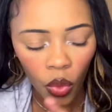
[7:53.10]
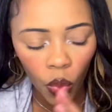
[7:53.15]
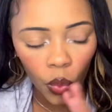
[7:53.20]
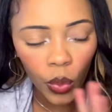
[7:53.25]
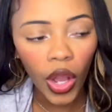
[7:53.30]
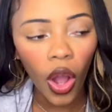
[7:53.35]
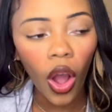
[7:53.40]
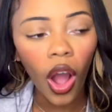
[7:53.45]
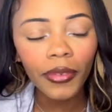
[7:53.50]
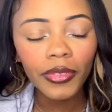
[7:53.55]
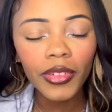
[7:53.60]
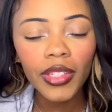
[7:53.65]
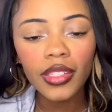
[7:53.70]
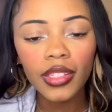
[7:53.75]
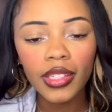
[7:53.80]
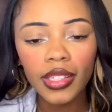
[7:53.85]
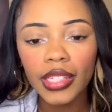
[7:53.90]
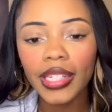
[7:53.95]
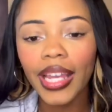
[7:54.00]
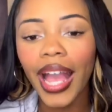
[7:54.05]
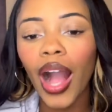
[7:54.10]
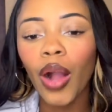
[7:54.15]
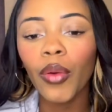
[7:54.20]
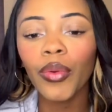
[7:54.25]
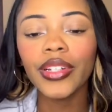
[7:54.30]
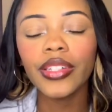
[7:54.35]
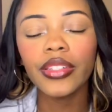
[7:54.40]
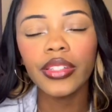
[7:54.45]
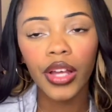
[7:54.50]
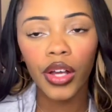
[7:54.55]
We often see
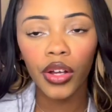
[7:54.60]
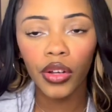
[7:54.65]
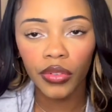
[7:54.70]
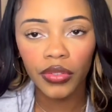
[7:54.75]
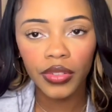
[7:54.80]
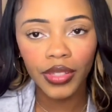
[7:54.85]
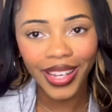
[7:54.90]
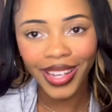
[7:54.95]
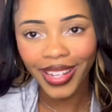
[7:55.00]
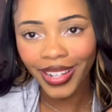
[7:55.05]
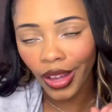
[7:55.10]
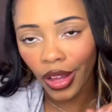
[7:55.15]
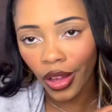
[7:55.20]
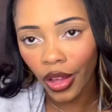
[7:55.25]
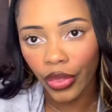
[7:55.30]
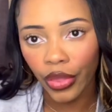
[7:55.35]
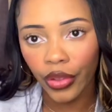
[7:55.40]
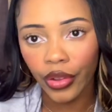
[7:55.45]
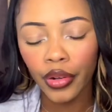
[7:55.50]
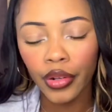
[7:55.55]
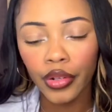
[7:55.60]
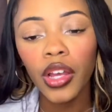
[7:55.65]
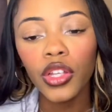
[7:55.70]
ourselves in others.